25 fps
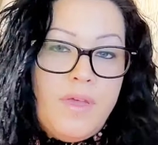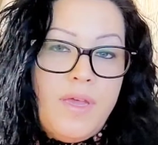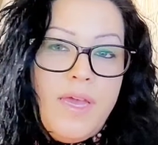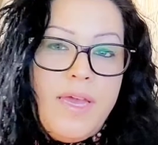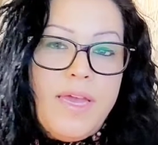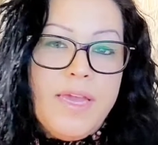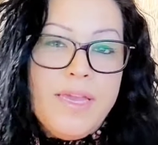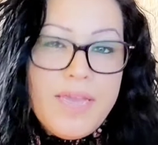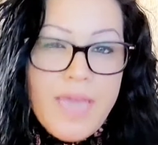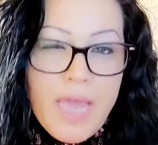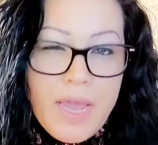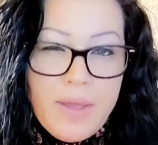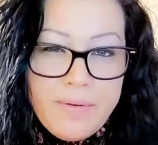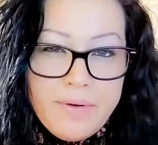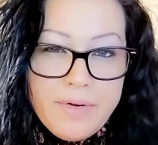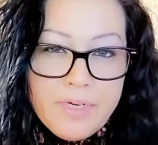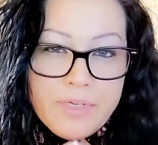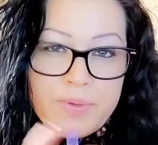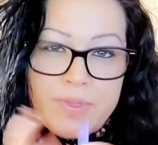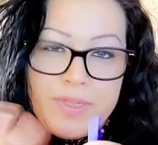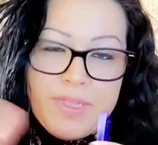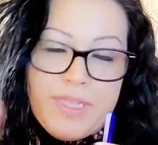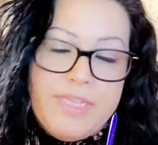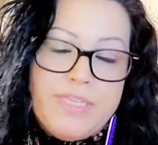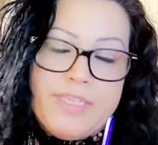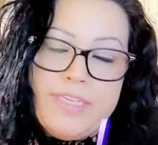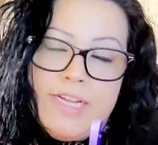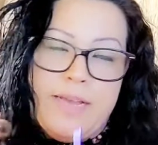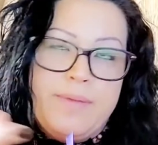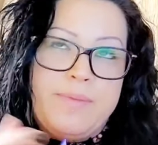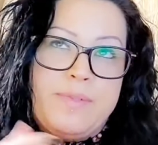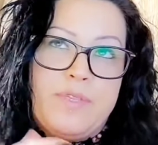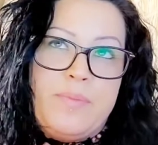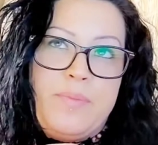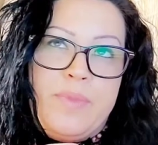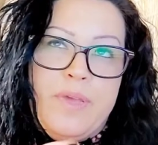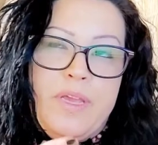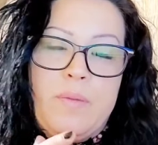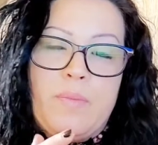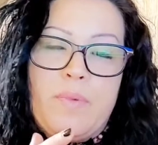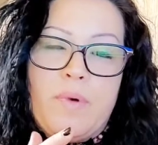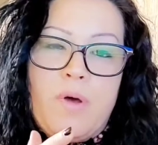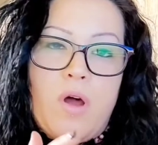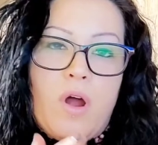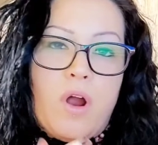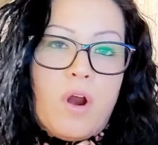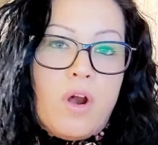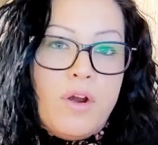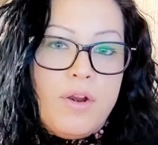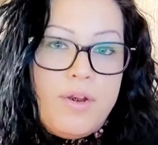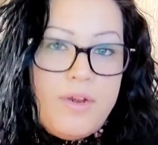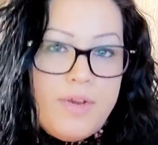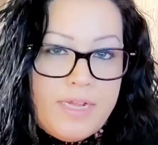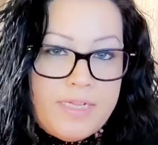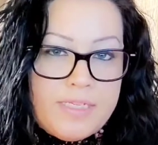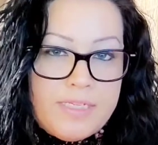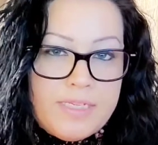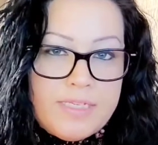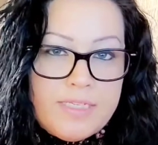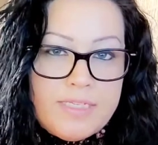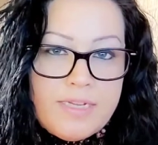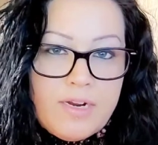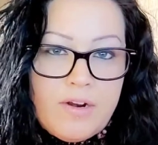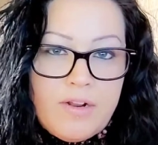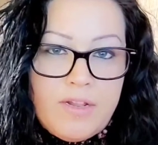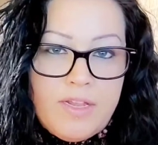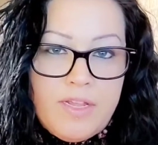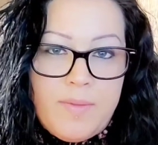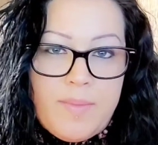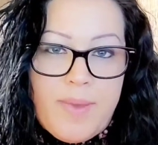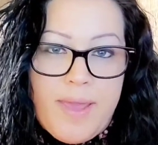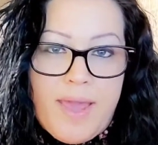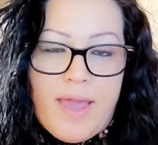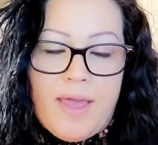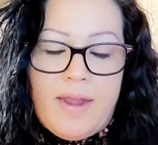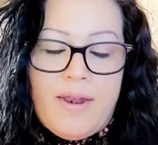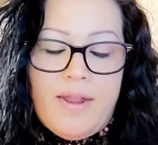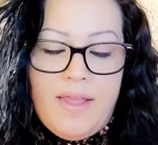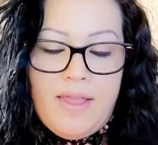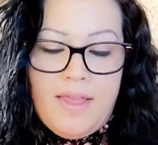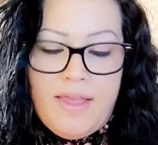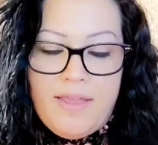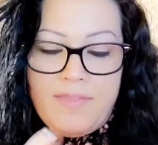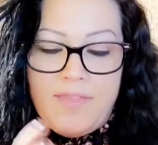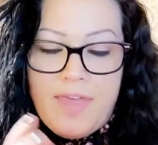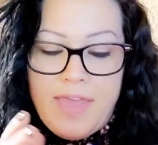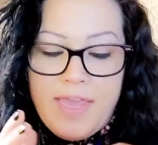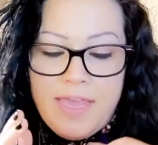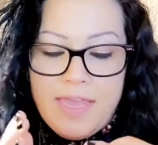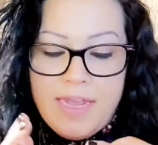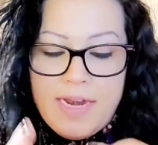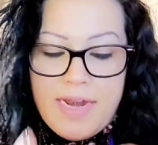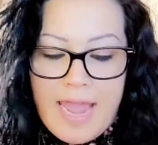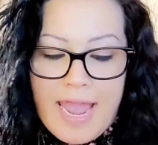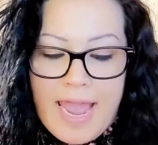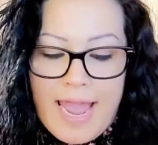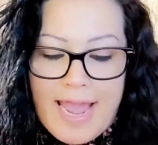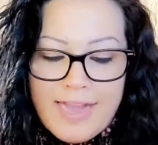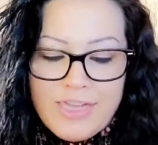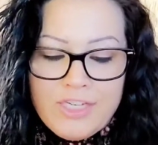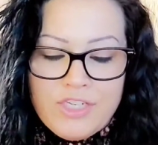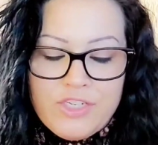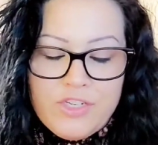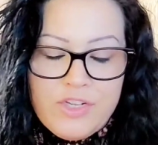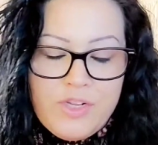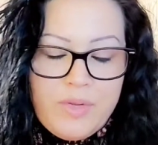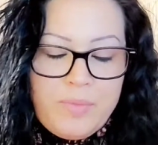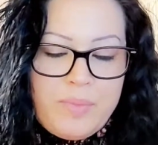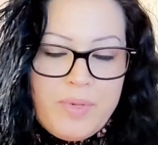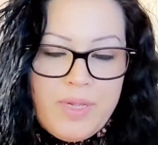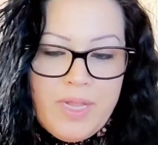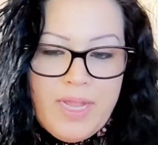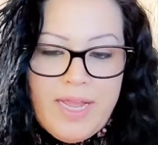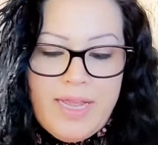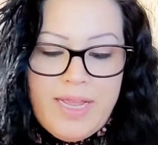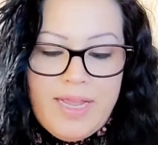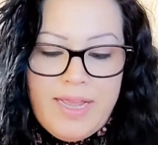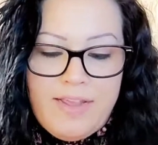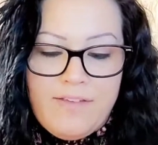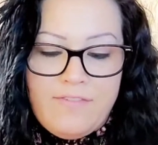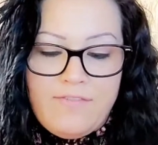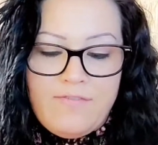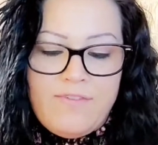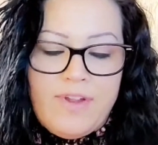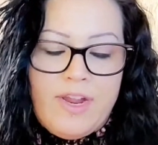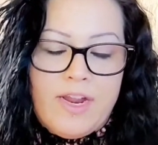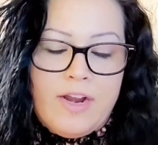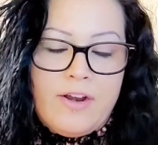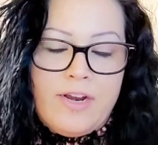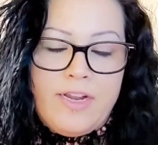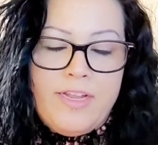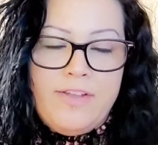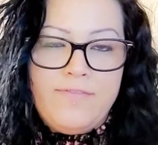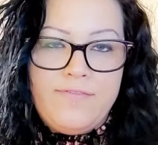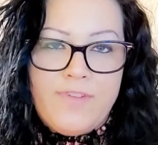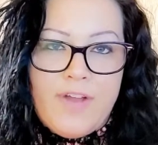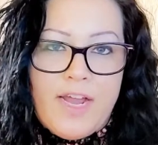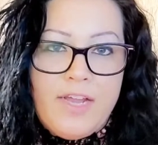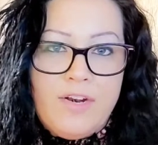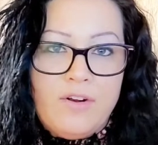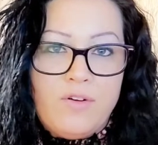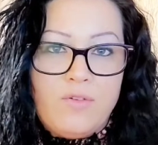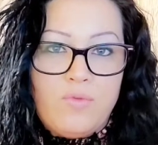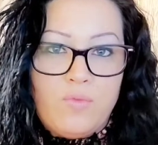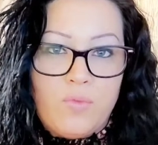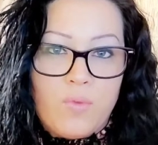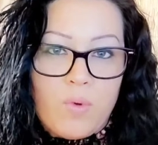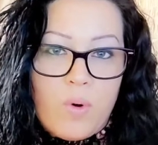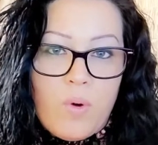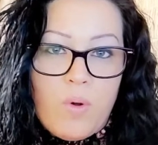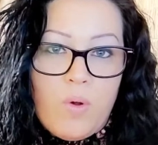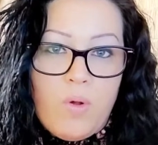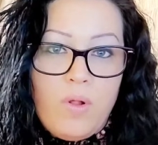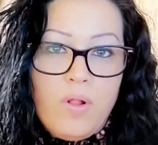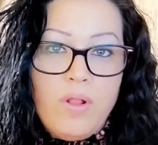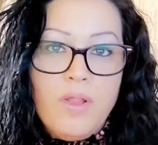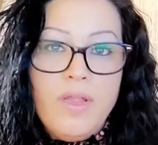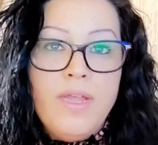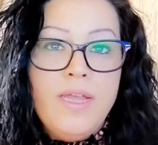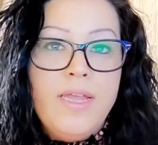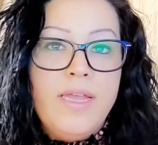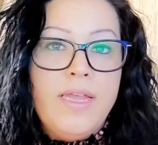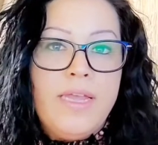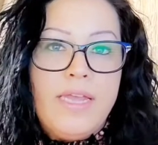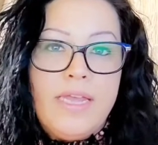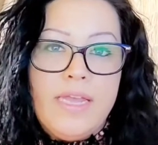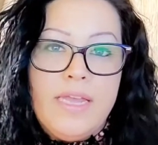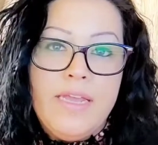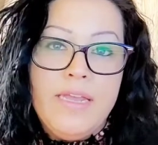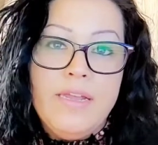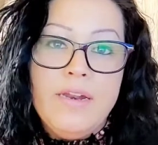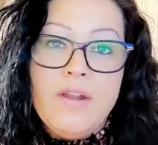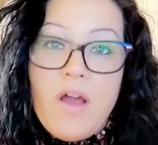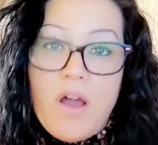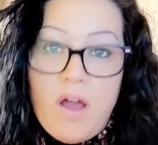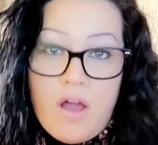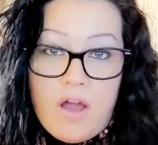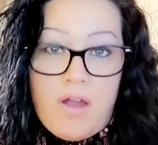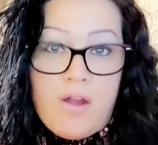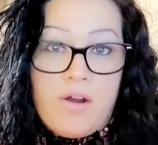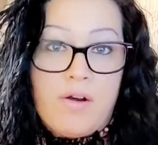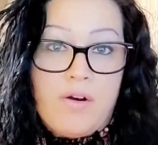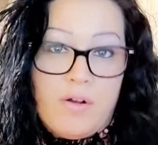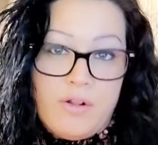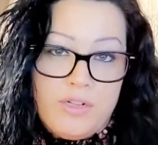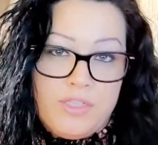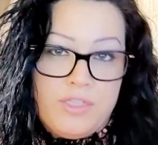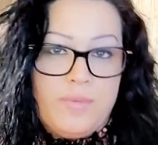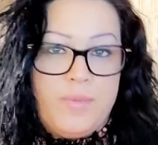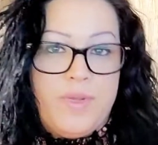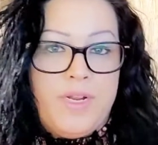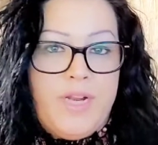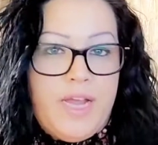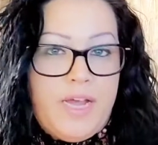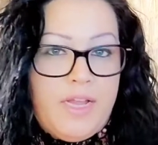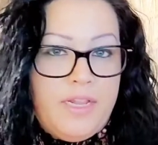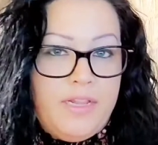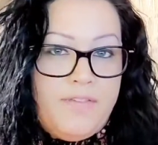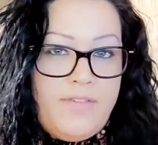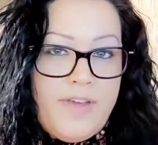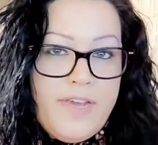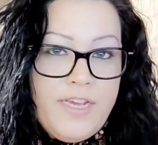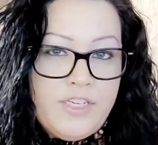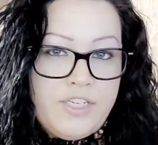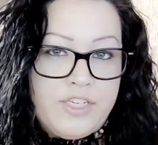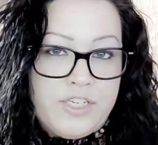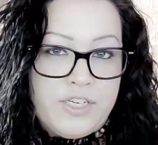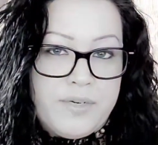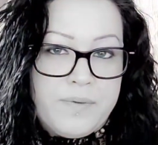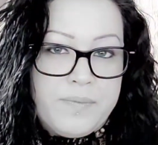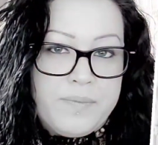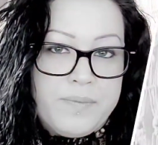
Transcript: Encounters with these types of people aren't necessarily bad. They can actually play a very vital role in our ultimate elevation.